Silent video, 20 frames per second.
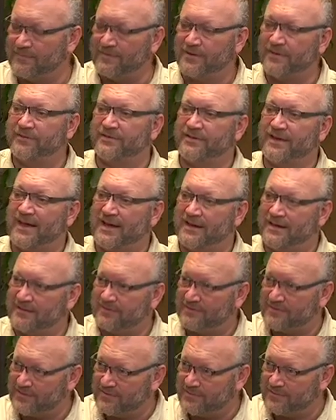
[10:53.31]
roles and
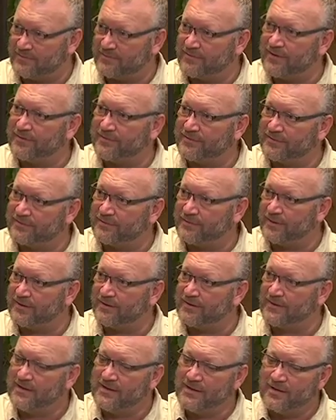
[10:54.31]
external roles as
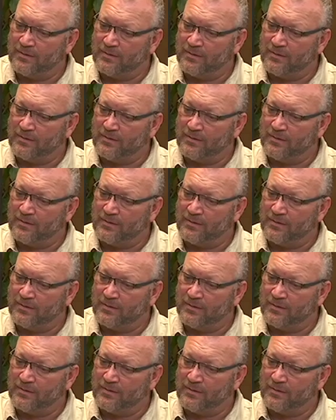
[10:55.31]
well.